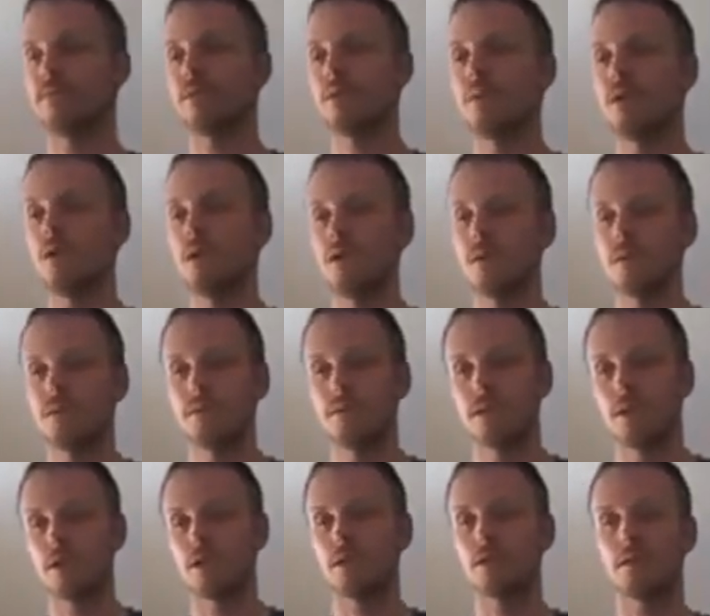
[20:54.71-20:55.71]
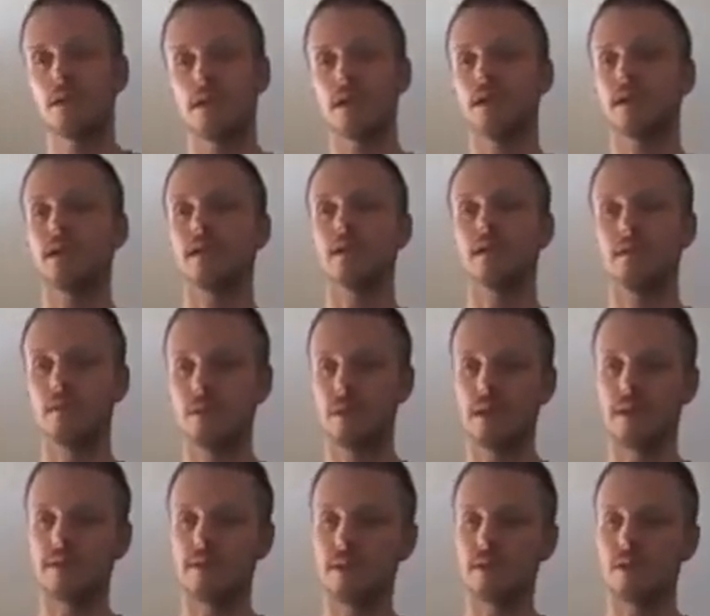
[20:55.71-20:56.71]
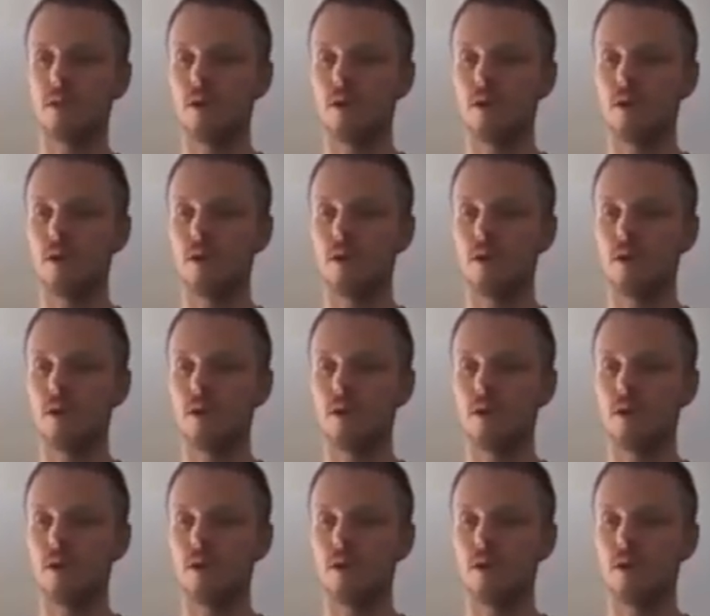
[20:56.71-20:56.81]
tomorrow, in a year, whatever.